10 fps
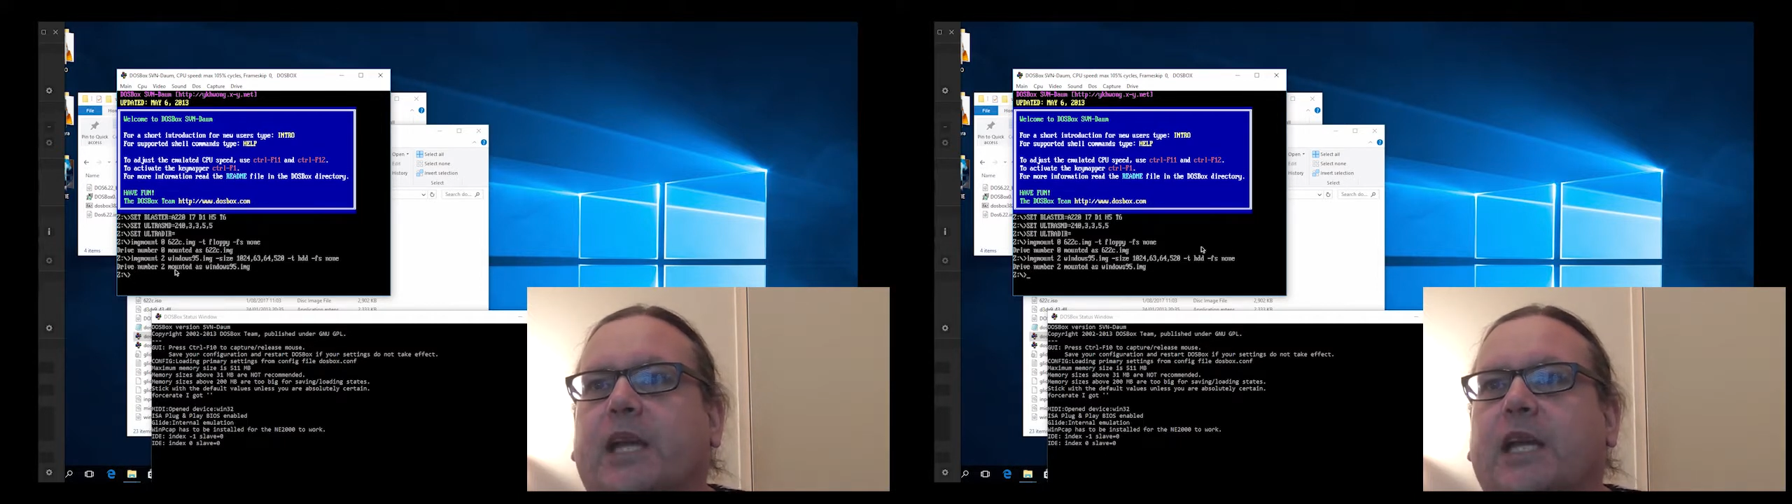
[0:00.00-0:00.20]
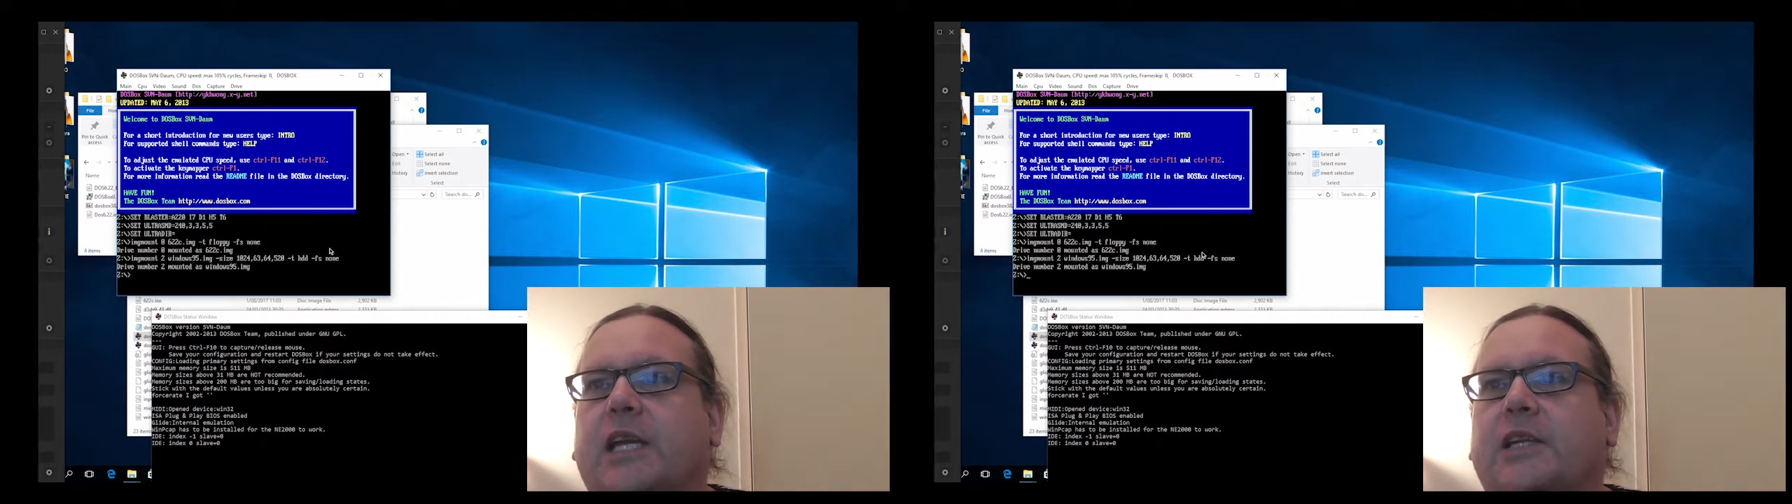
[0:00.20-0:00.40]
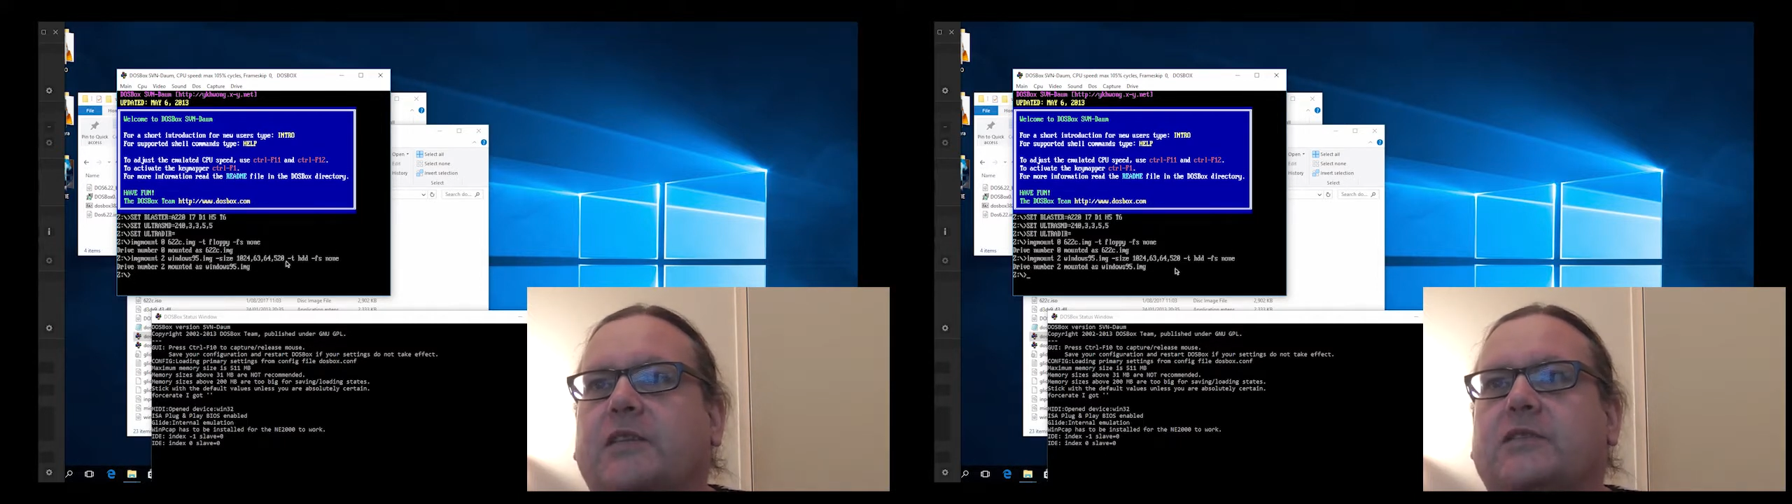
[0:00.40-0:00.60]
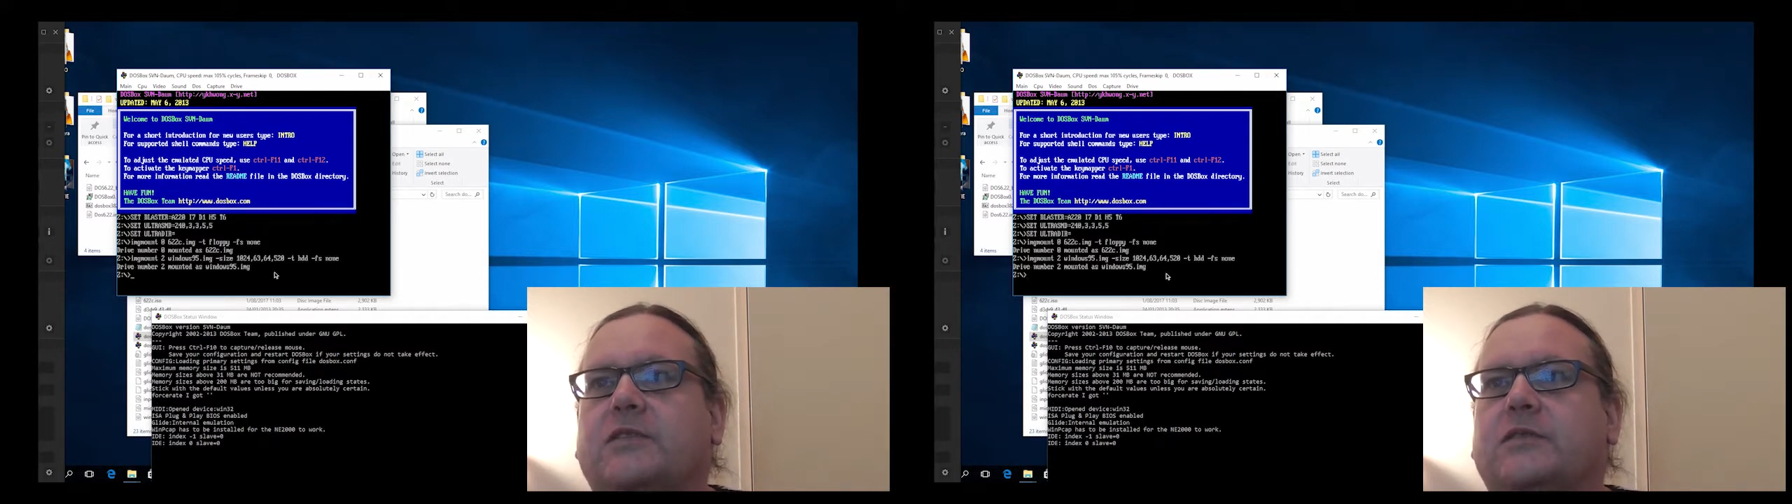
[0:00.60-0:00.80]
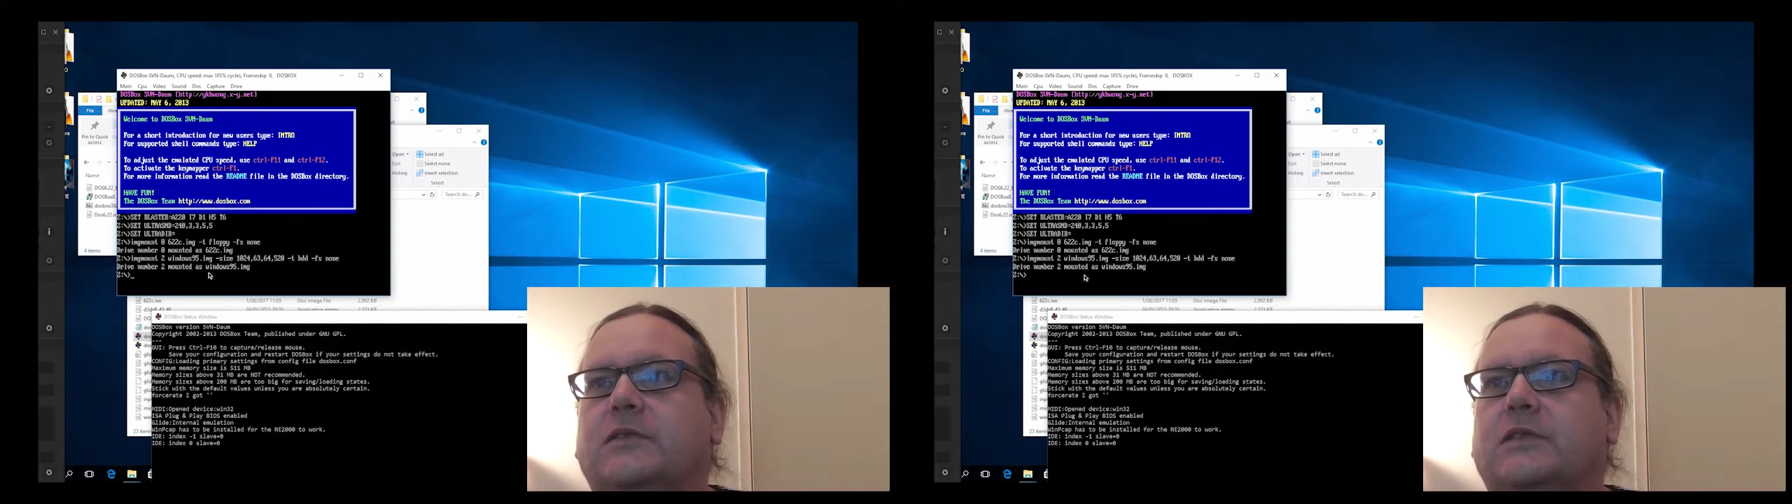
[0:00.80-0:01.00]
and
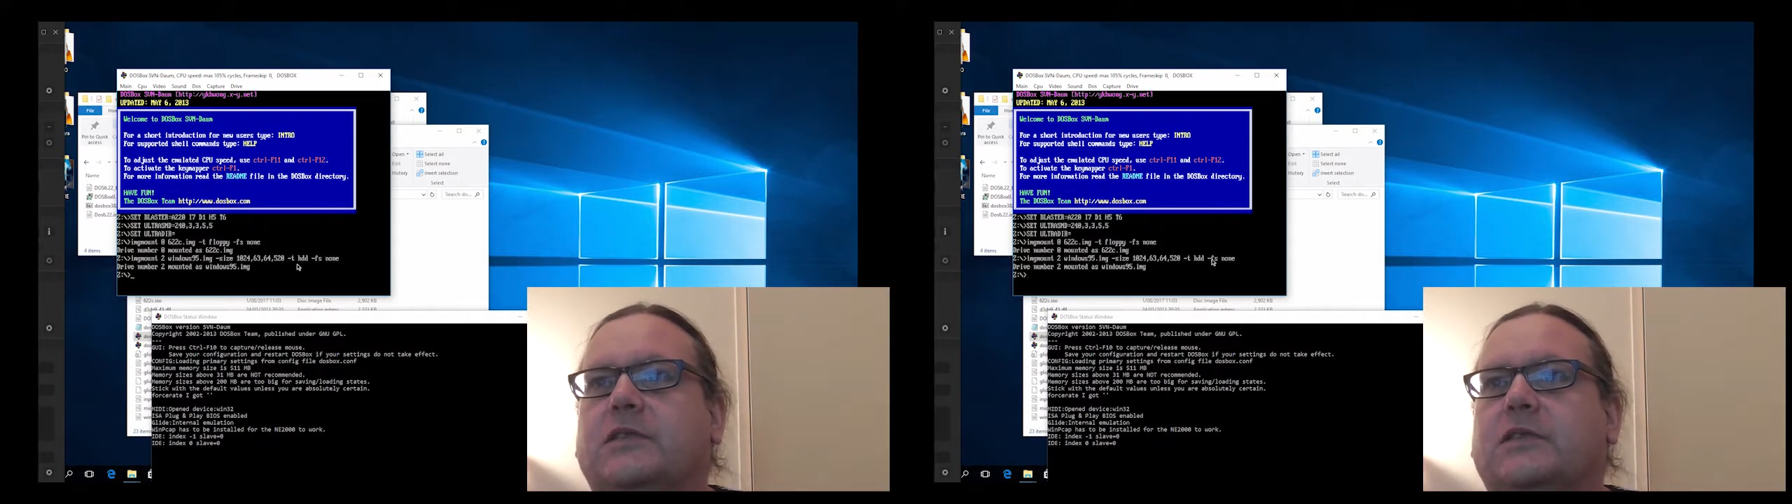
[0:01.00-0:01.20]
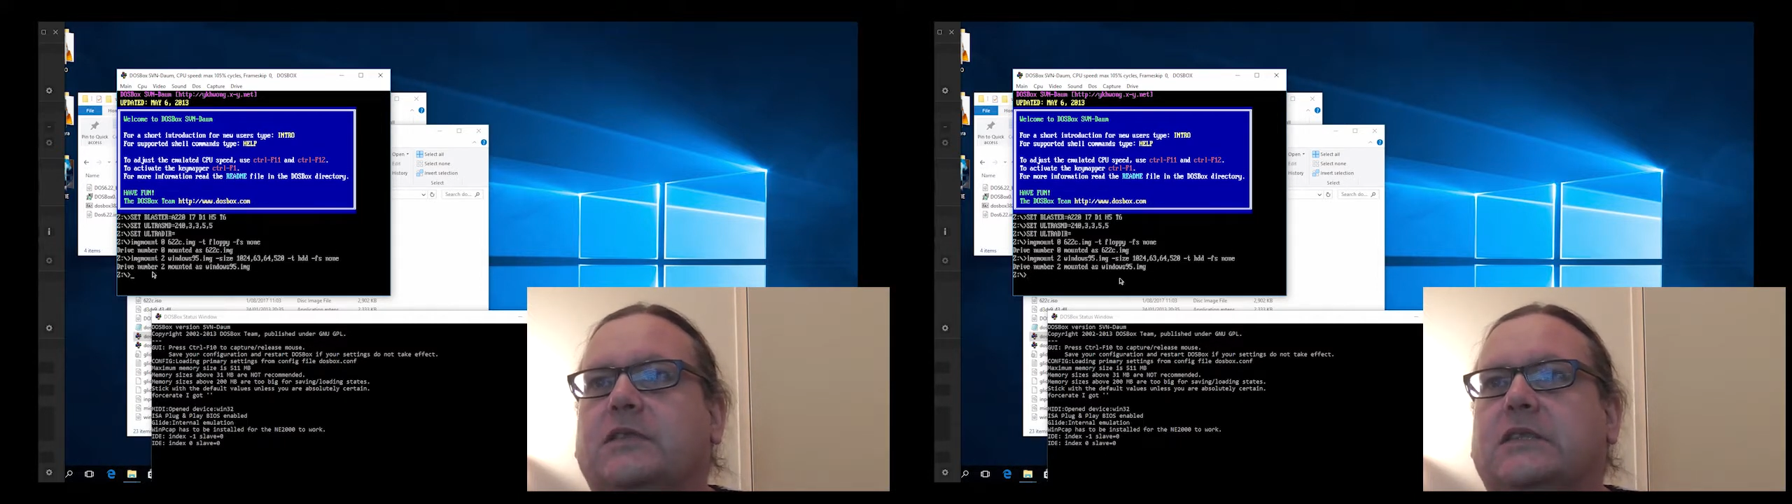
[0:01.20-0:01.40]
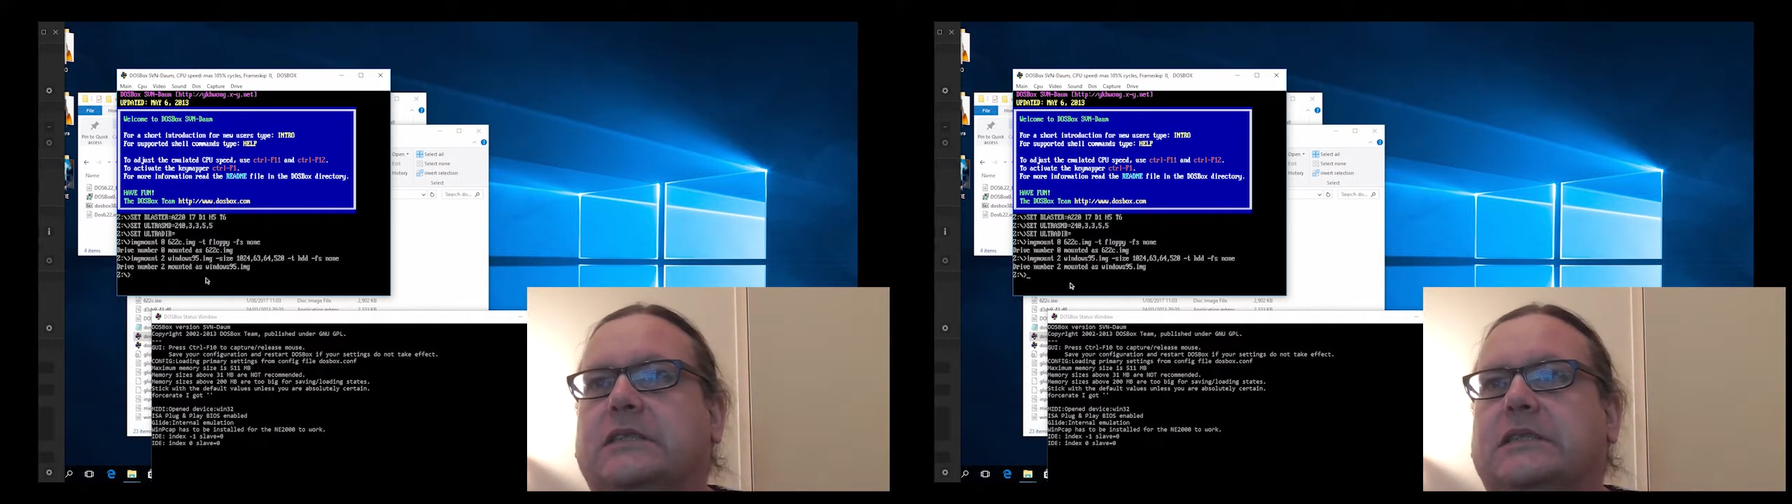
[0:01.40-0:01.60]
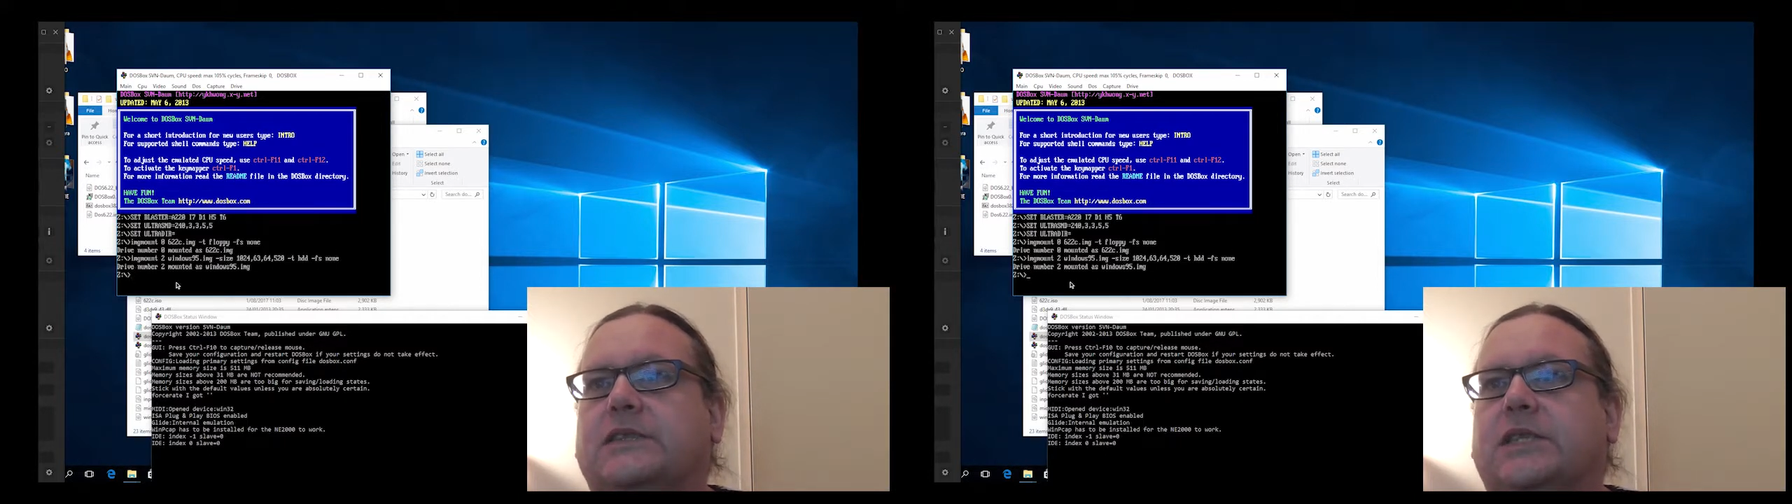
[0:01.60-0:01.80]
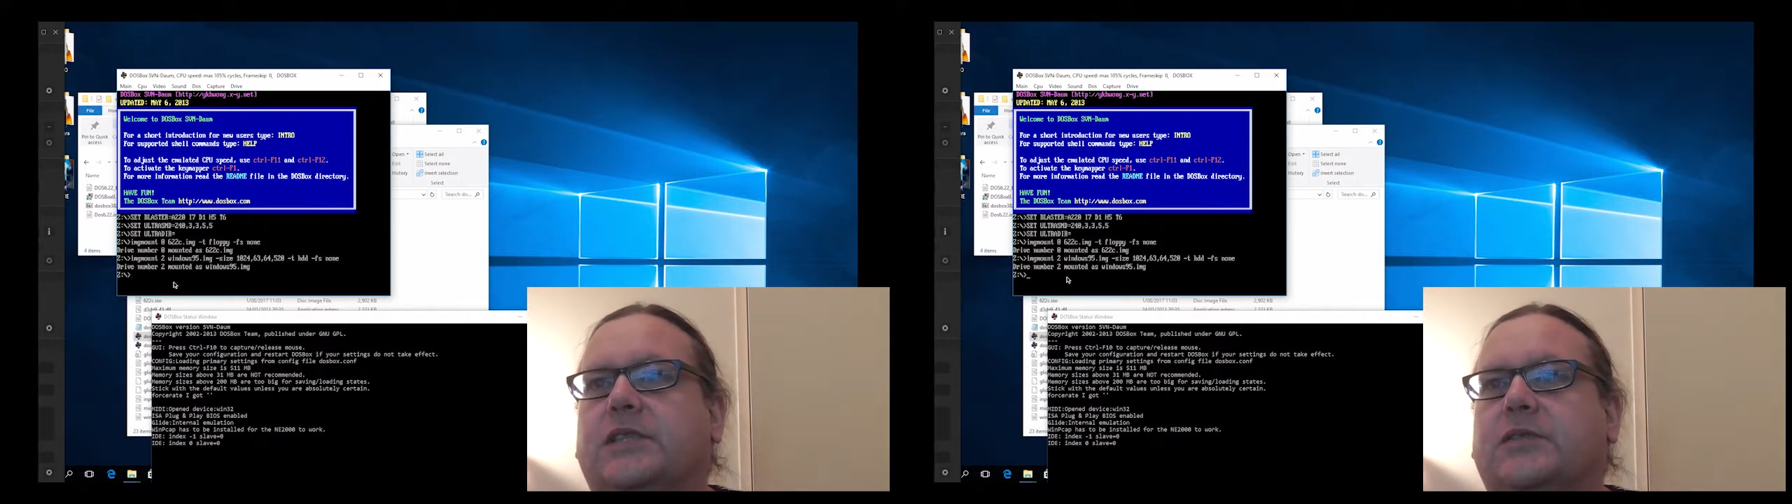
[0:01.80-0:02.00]

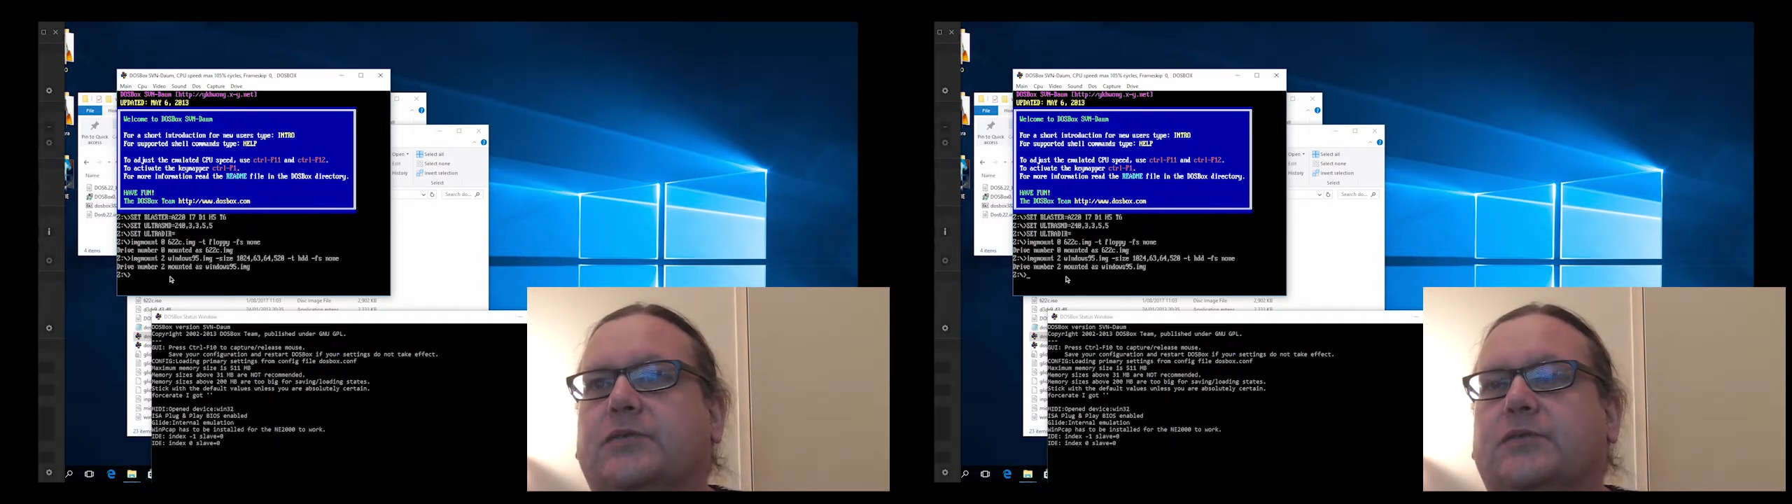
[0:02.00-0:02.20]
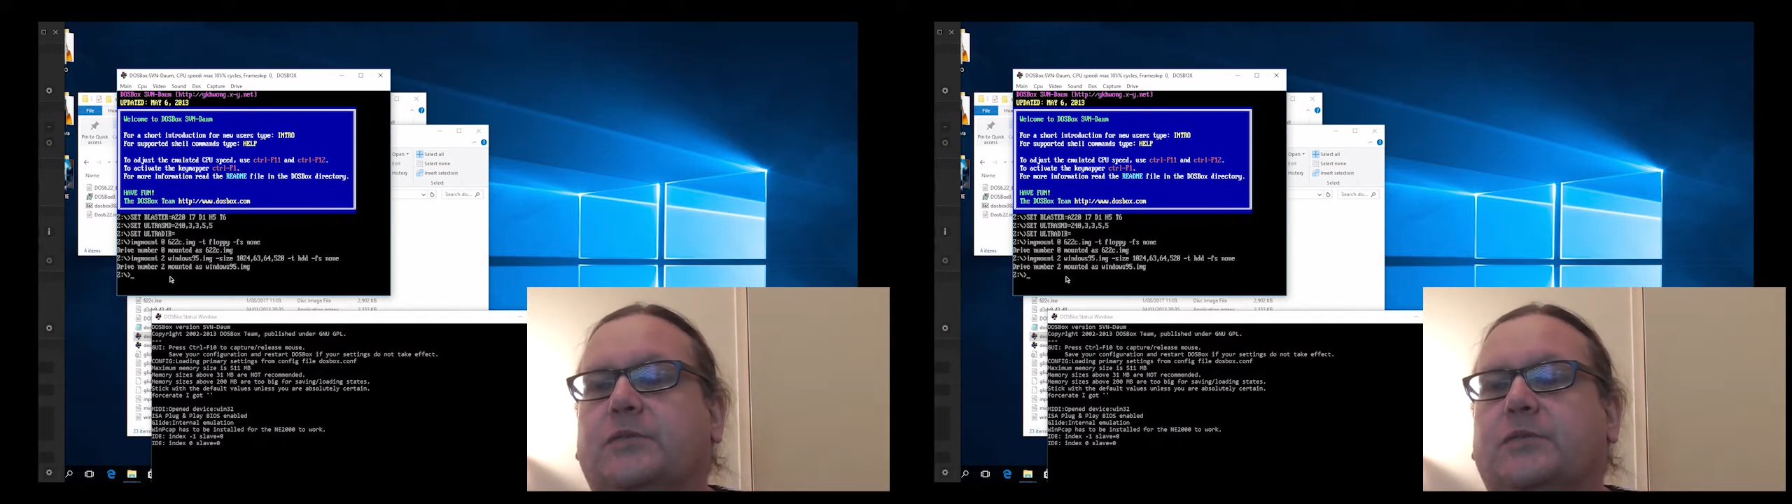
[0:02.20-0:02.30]
there's a